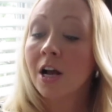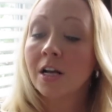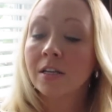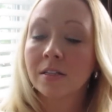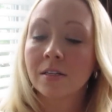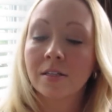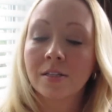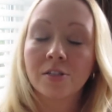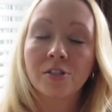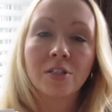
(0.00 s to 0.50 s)

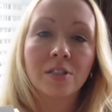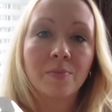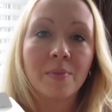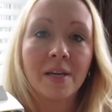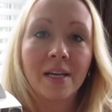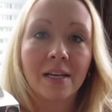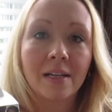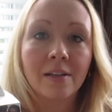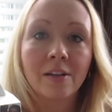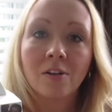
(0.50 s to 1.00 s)
So this will just
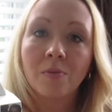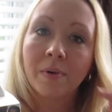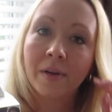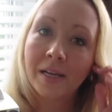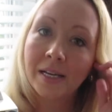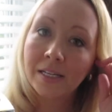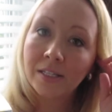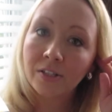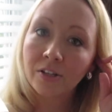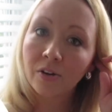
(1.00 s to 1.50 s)
make it a little
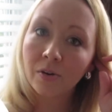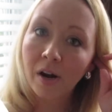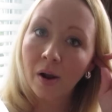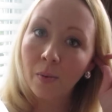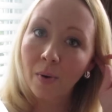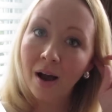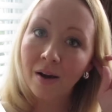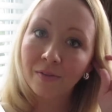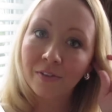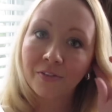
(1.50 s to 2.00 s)
bit easier Now
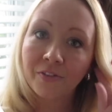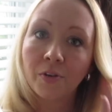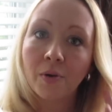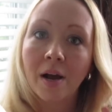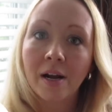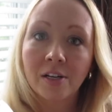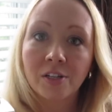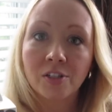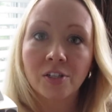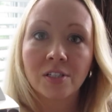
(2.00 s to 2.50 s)
we will have a few
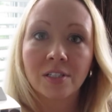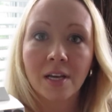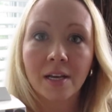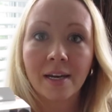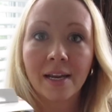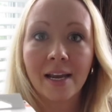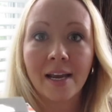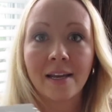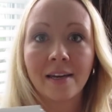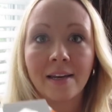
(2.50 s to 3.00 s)
extras
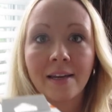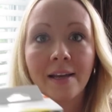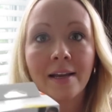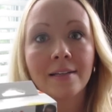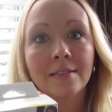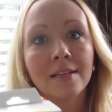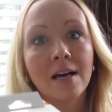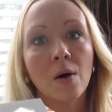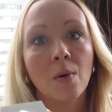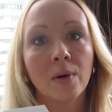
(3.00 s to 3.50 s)
on hand in
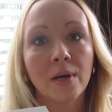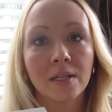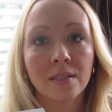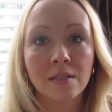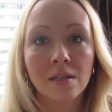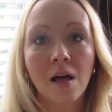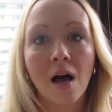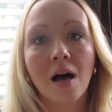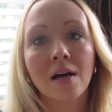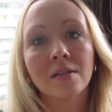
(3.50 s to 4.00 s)
case that one
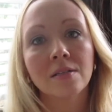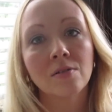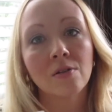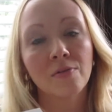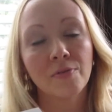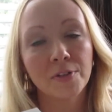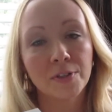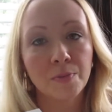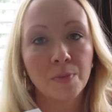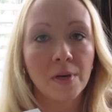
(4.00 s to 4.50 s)
gets lost or
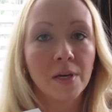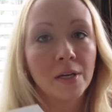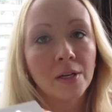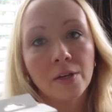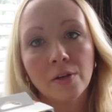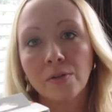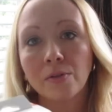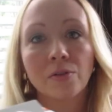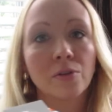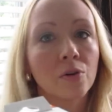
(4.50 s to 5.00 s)
if it's being
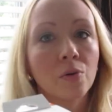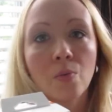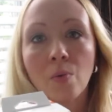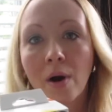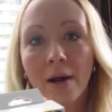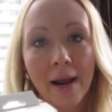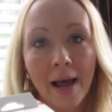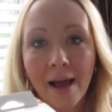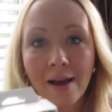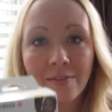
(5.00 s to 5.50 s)
used or
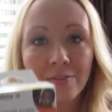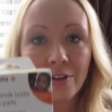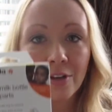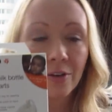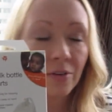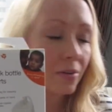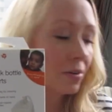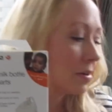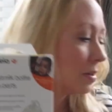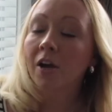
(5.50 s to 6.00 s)
what have
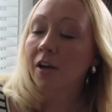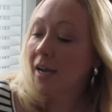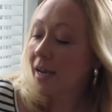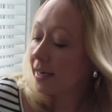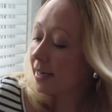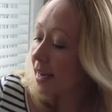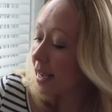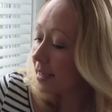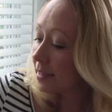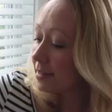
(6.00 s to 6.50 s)
you.
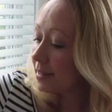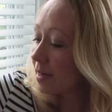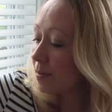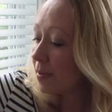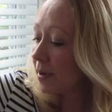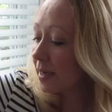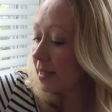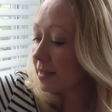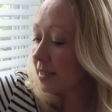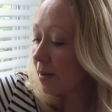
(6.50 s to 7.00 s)
Okay, next I
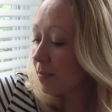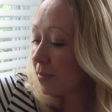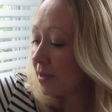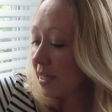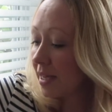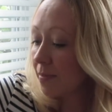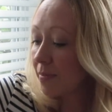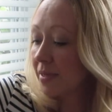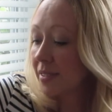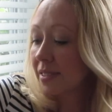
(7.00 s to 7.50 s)
picked up
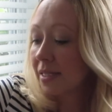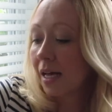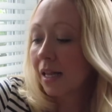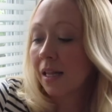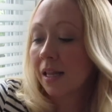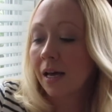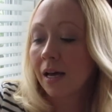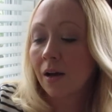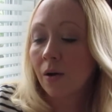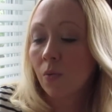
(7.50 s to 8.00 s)
the
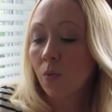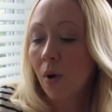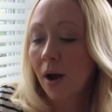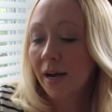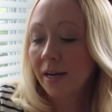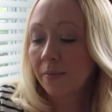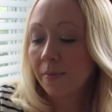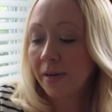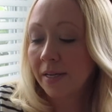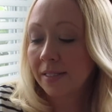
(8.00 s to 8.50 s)
Medela
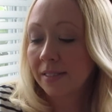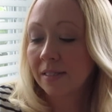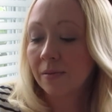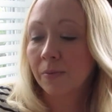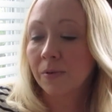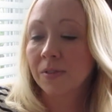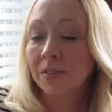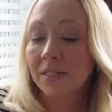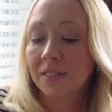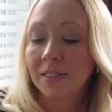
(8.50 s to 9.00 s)
wide base
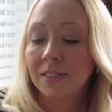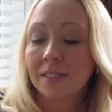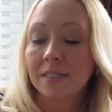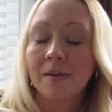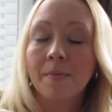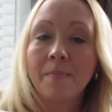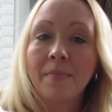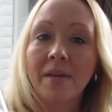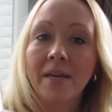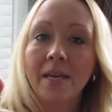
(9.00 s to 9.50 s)
nipples. This is
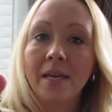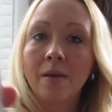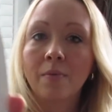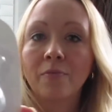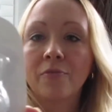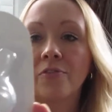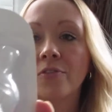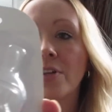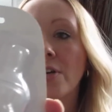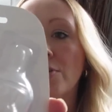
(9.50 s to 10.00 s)
in a
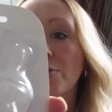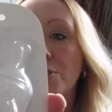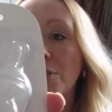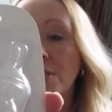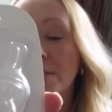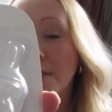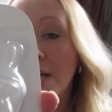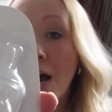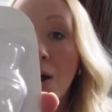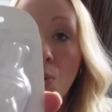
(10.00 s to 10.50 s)
medium flow.
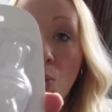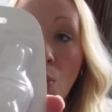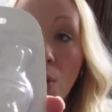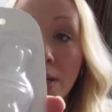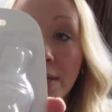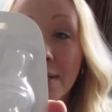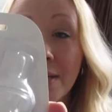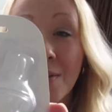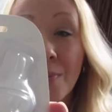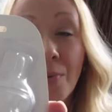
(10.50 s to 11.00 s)
She's got
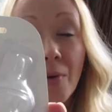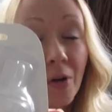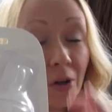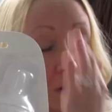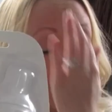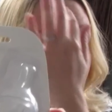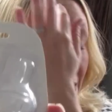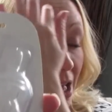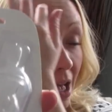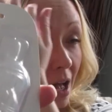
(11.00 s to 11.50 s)
one
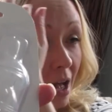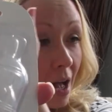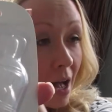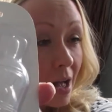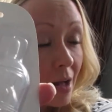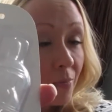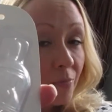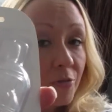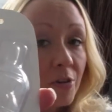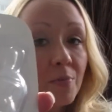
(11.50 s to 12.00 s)
nipple
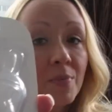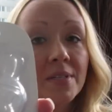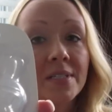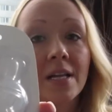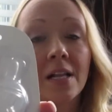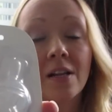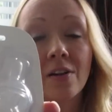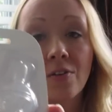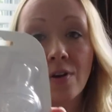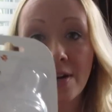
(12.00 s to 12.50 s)
um, from
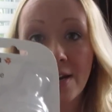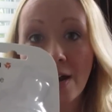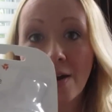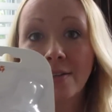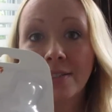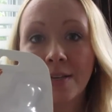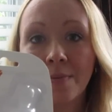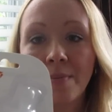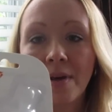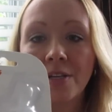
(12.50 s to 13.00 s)
Medela right now,
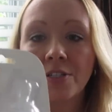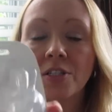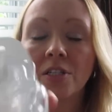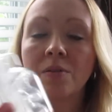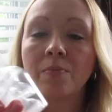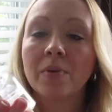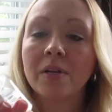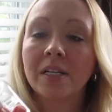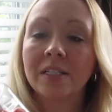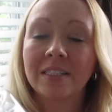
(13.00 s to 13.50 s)
as I
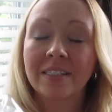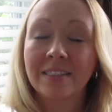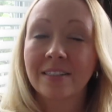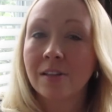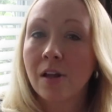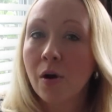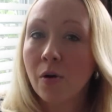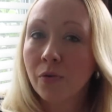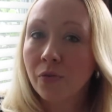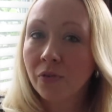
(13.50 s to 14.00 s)
mentioned, but it's
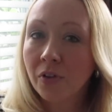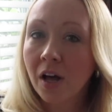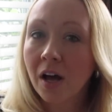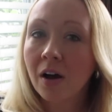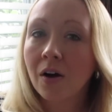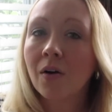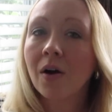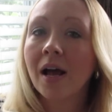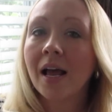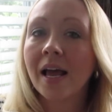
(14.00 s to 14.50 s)
slow
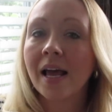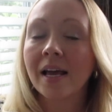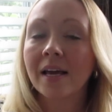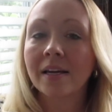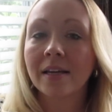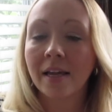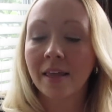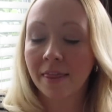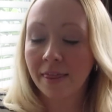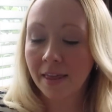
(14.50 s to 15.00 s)
flow,
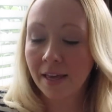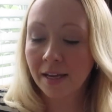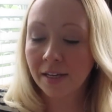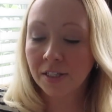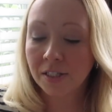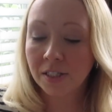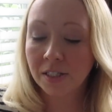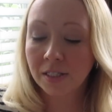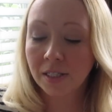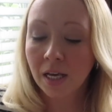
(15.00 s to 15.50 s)
and I think
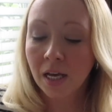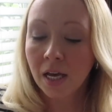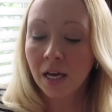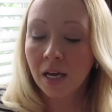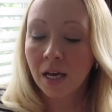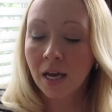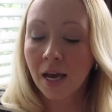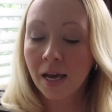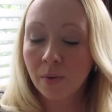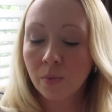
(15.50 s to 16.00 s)
she's
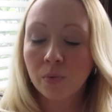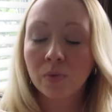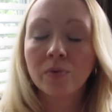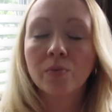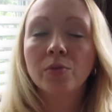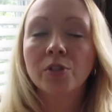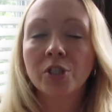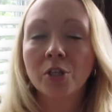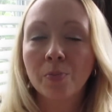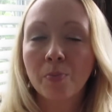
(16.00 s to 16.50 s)
it,
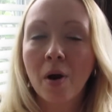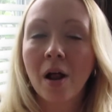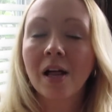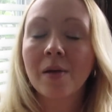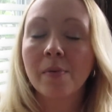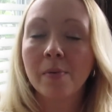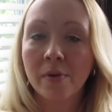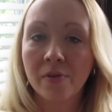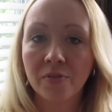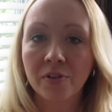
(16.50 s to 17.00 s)
we should
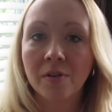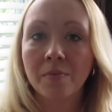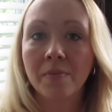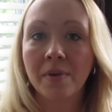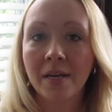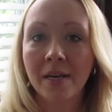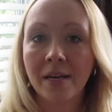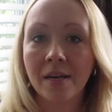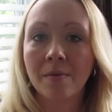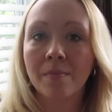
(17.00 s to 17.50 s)
probably be moving to
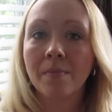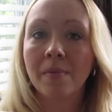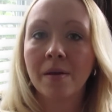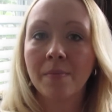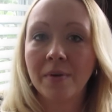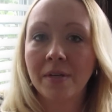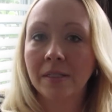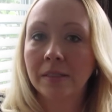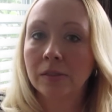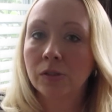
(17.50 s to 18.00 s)
medium
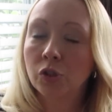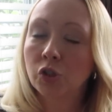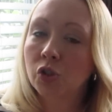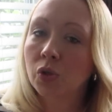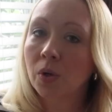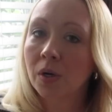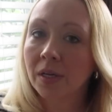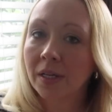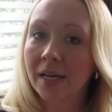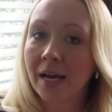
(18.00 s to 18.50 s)
maybe
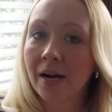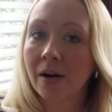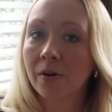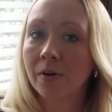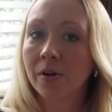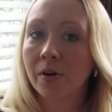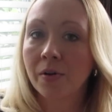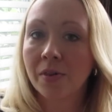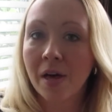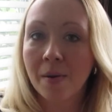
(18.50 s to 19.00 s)
shortly. I
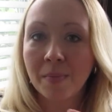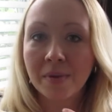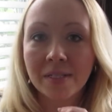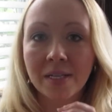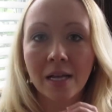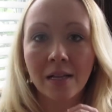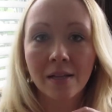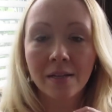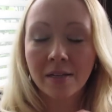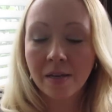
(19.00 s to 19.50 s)
don't know. That
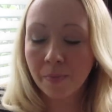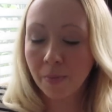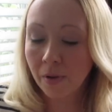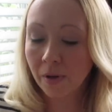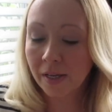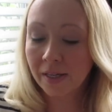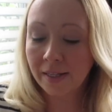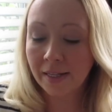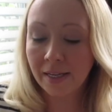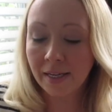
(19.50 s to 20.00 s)
Medela
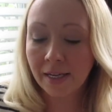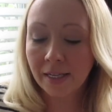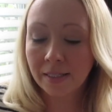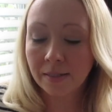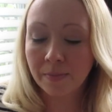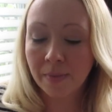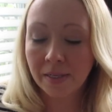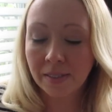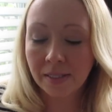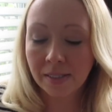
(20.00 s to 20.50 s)
nipple, I think
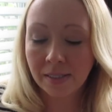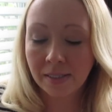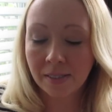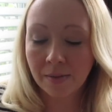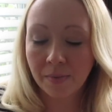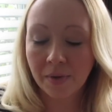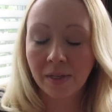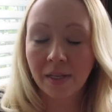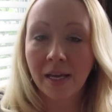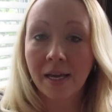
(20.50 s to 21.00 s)
it's meant to
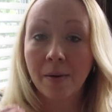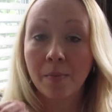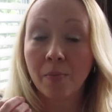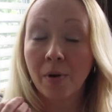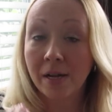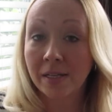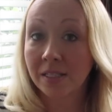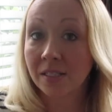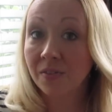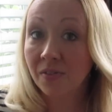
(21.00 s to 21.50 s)
simulate
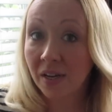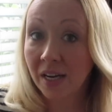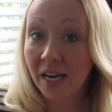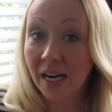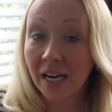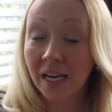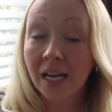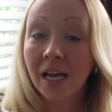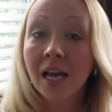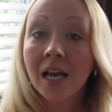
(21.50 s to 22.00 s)

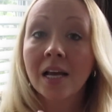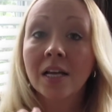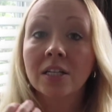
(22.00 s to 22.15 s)
breastfeeding.